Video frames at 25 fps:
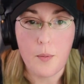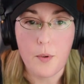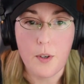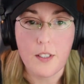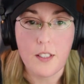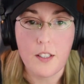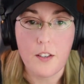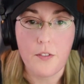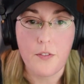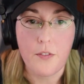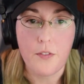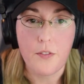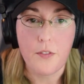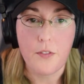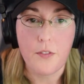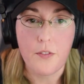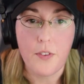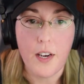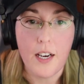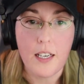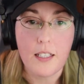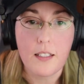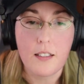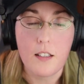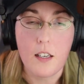He brings a
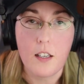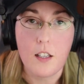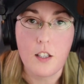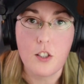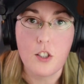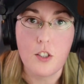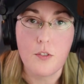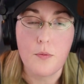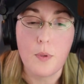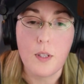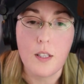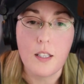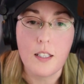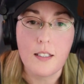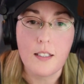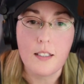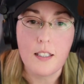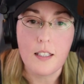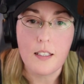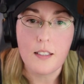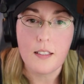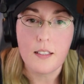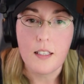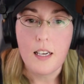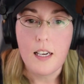vast knowledge of
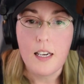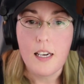ballistics,